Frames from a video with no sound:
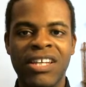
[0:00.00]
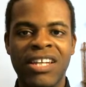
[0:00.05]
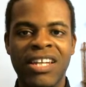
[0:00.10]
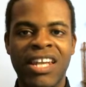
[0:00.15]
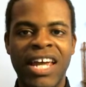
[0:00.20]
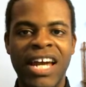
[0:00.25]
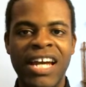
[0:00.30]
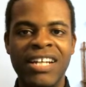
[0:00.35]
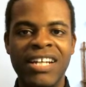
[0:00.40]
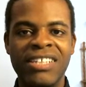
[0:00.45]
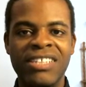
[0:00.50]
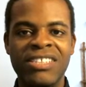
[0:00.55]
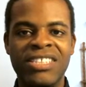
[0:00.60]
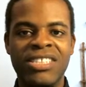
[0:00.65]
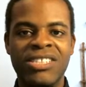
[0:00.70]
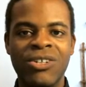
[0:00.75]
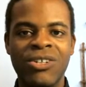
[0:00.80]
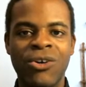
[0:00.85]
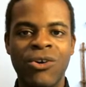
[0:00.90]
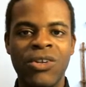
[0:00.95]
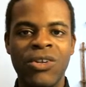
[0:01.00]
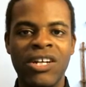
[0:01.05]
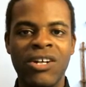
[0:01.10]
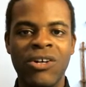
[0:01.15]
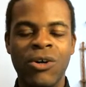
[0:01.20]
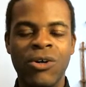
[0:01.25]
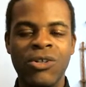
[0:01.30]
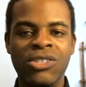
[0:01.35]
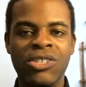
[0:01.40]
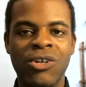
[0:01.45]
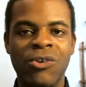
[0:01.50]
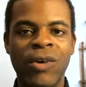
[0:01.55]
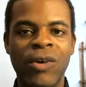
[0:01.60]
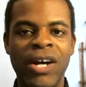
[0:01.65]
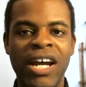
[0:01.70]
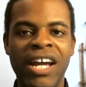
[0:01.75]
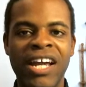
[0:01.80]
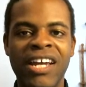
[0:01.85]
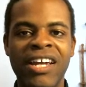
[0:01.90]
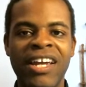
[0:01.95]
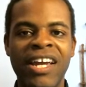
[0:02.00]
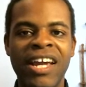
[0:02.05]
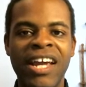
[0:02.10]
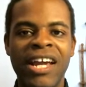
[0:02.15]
light slowly goes away